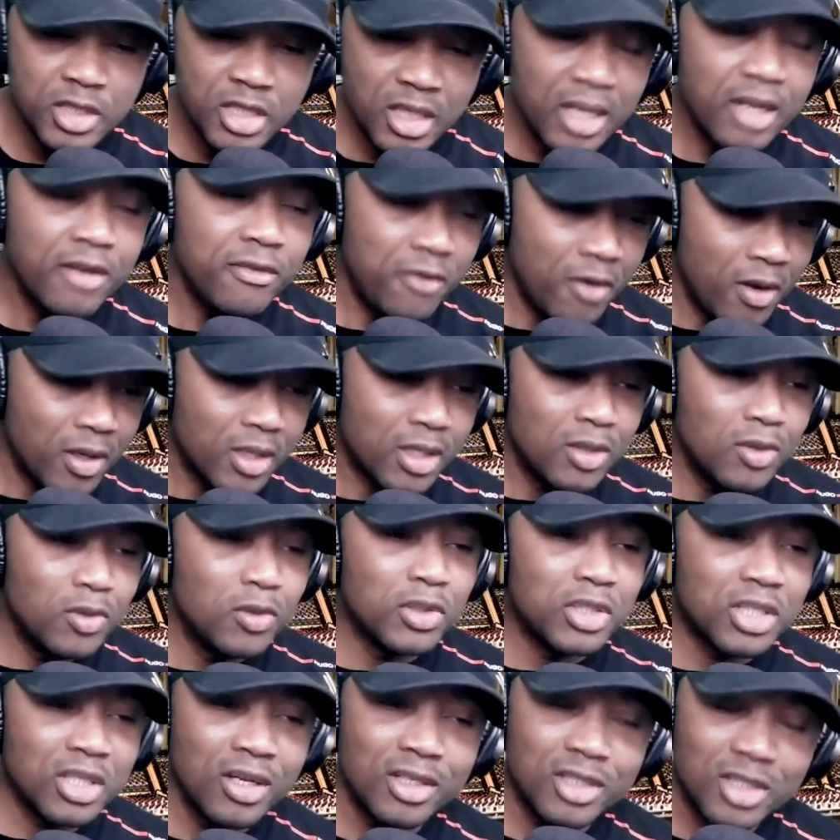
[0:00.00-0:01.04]
And they
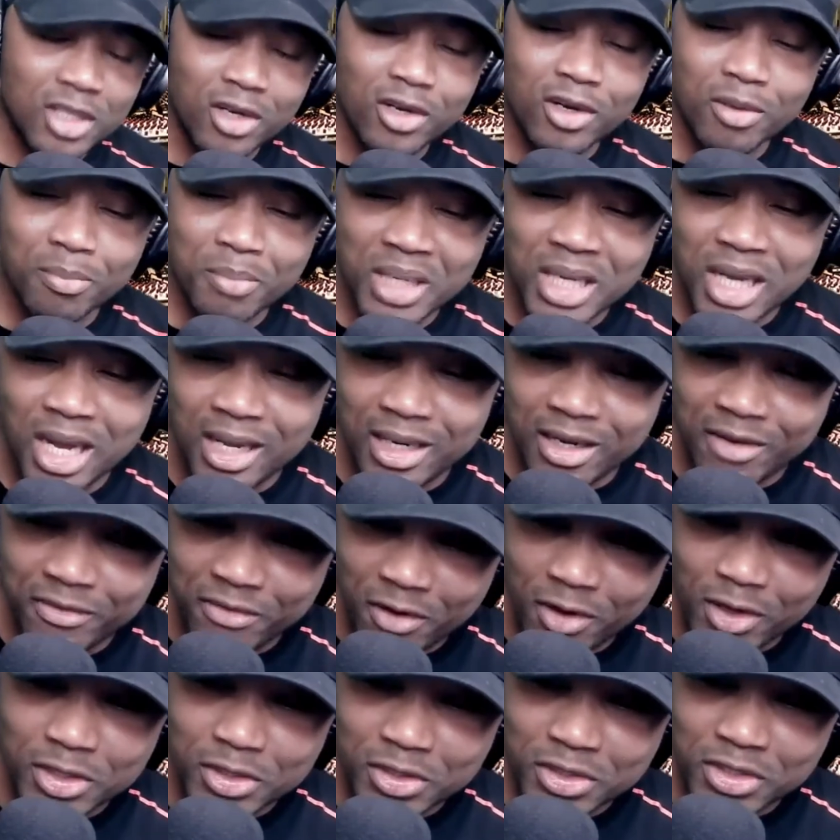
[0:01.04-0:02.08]

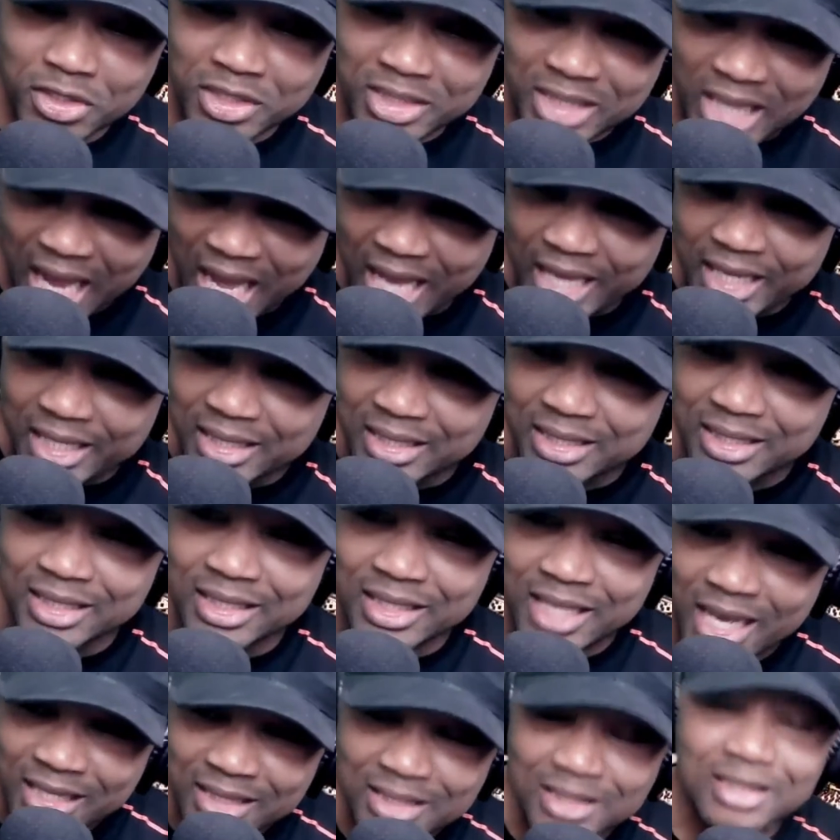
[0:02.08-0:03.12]
fuck you, you're tight.
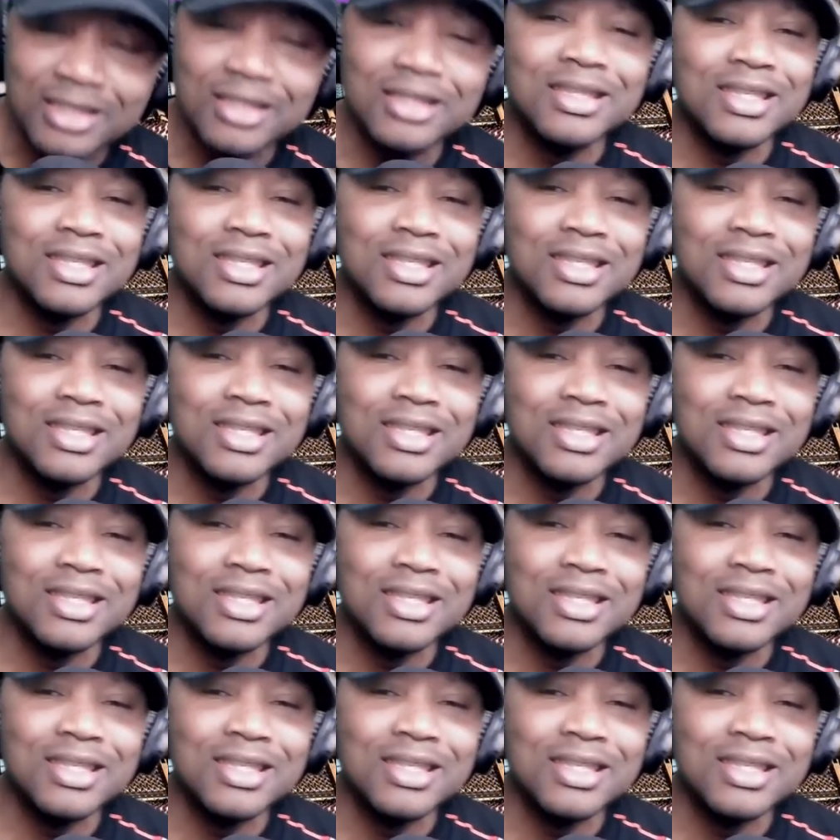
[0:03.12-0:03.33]
Yes?